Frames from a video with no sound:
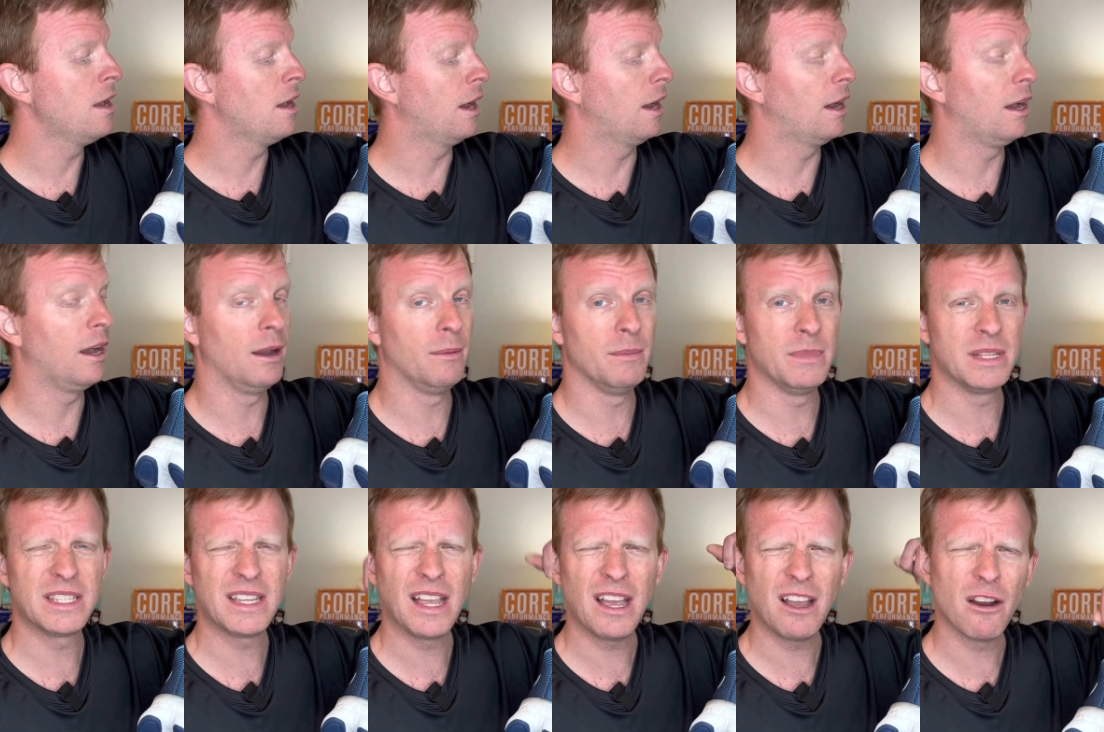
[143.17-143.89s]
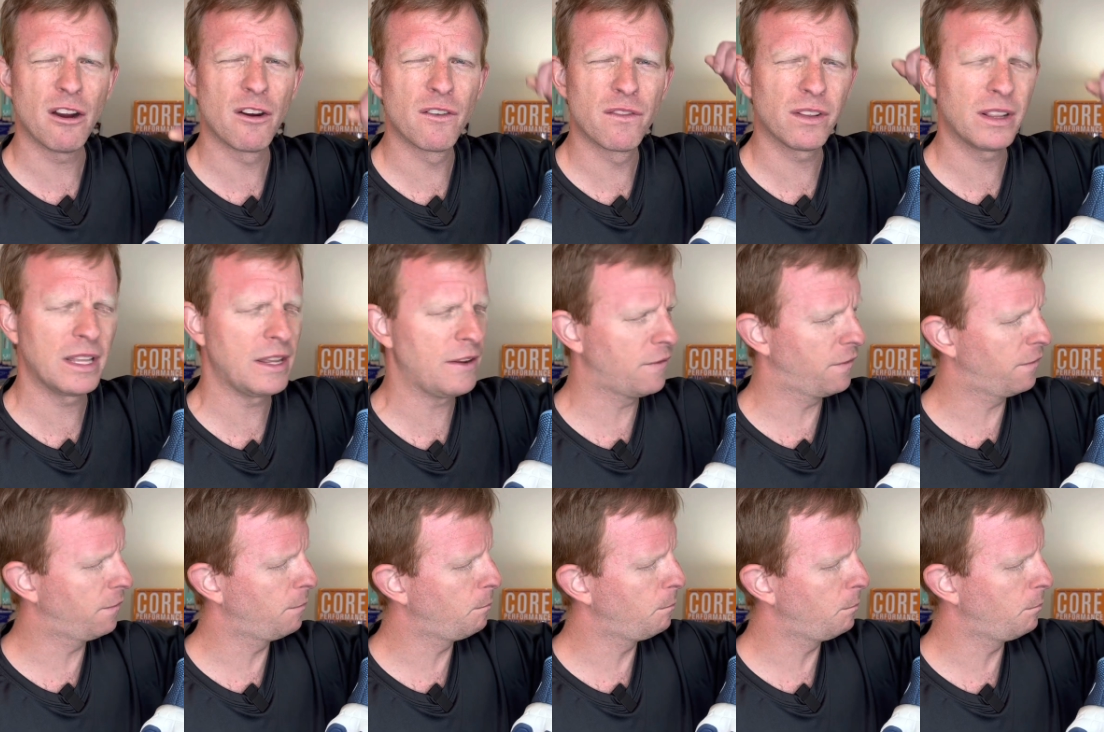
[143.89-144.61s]
It's not overly
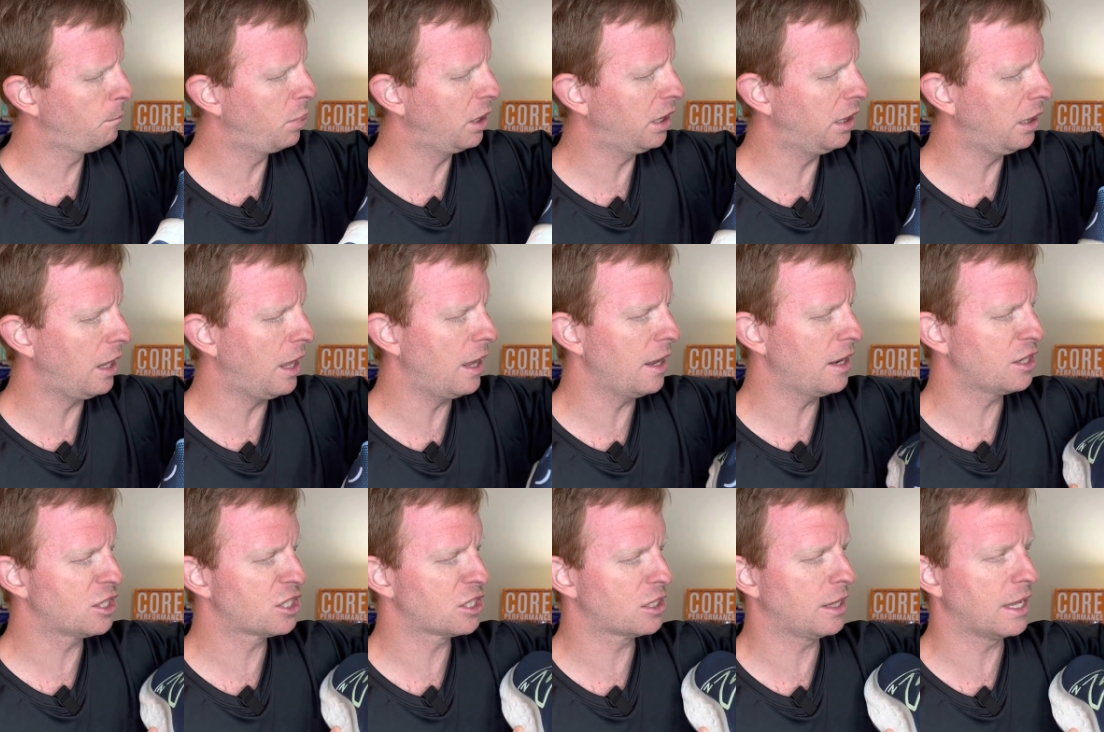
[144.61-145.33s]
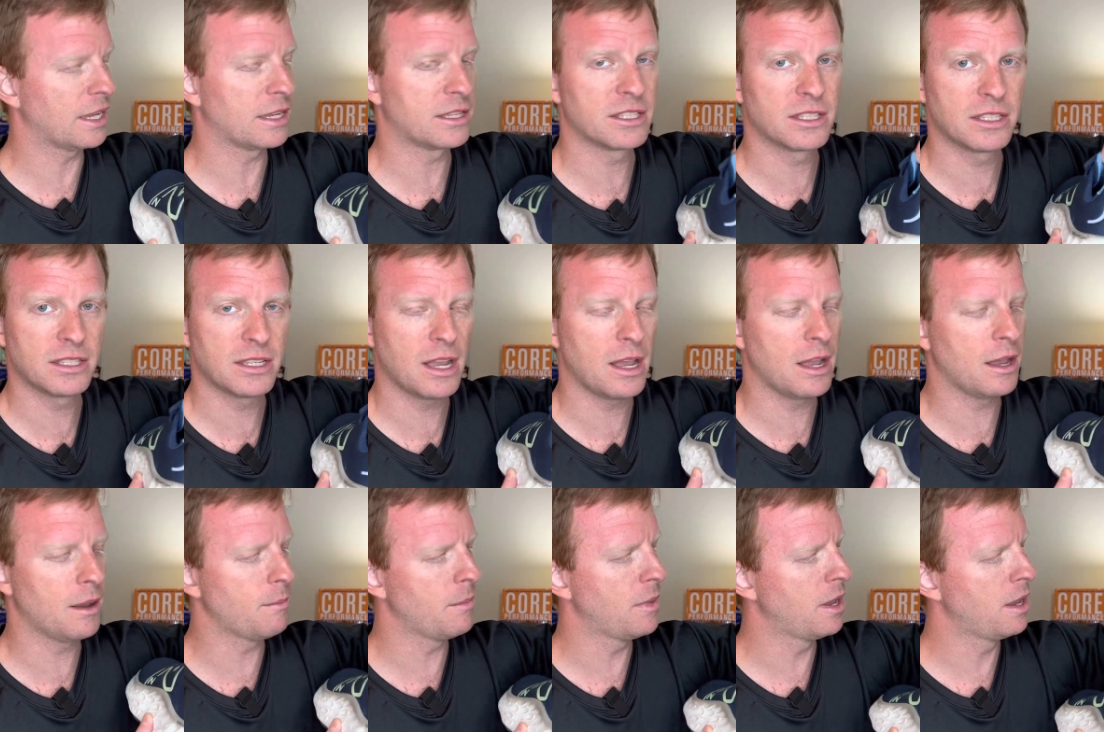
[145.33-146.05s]
plush like
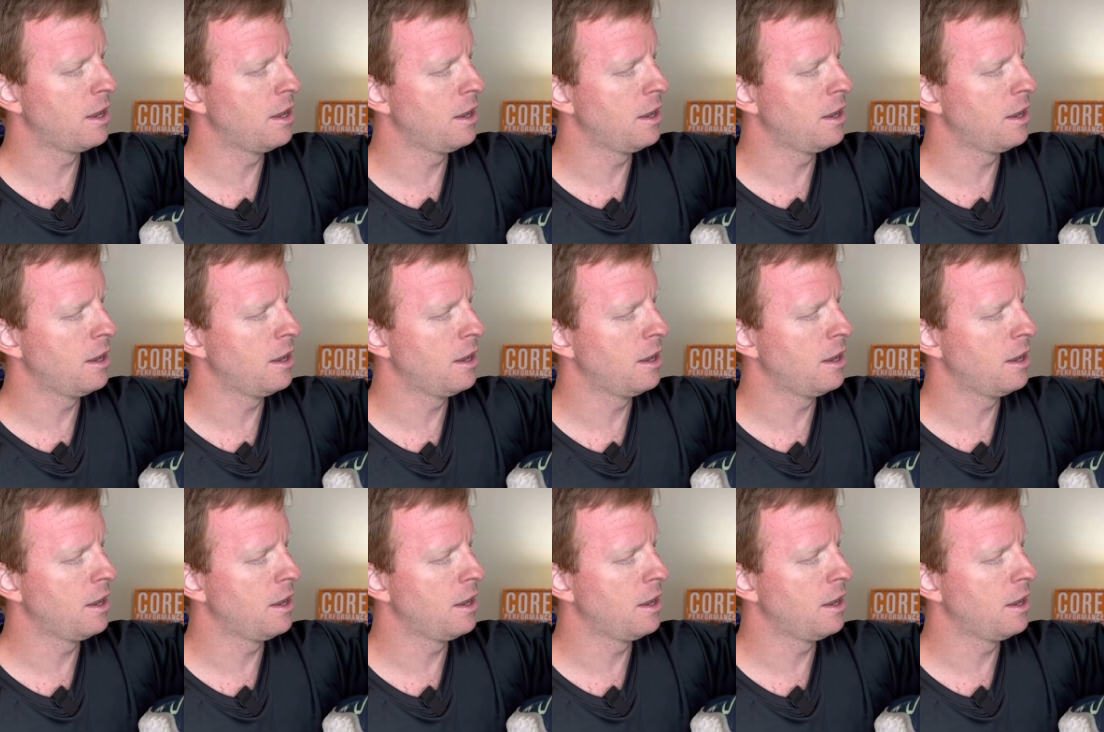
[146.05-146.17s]
some.